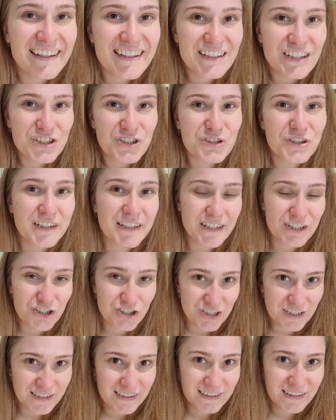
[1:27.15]
is a
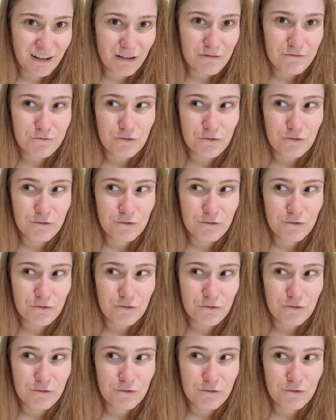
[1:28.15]
tradition